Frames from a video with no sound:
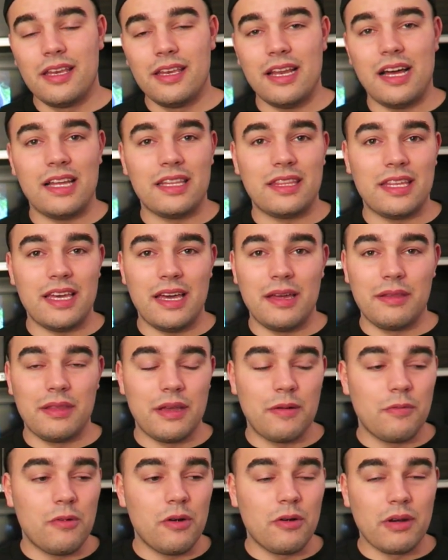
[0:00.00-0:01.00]
Not that
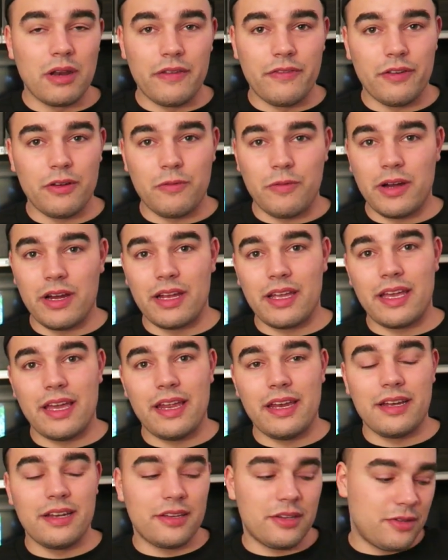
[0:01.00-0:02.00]
they won't if you're wearing
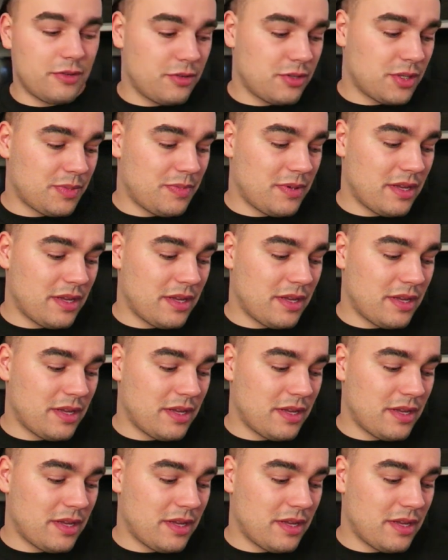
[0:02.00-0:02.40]
Canada Goose,